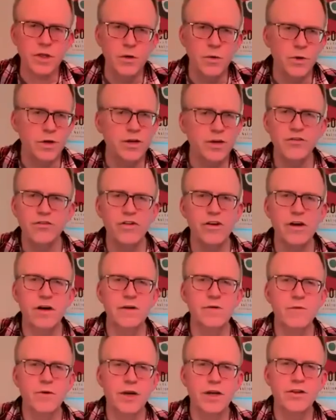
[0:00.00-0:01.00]
we can do
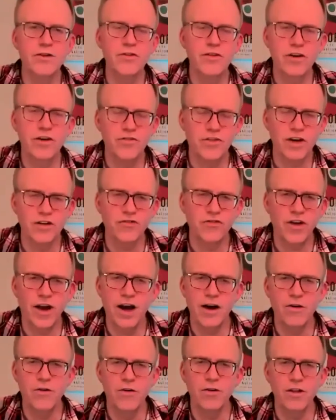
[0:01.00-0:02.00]
a sort of
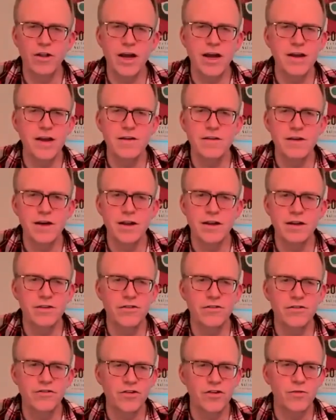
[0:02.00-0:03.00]
chat online, and
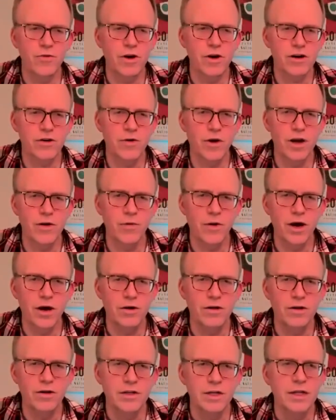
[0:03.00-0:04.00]
it should work quite
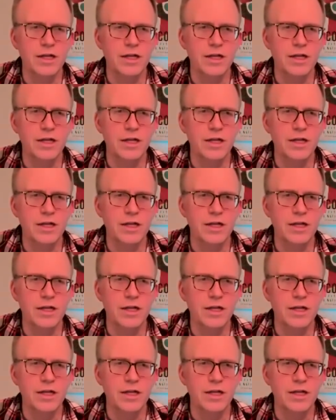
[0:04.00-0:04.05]
well.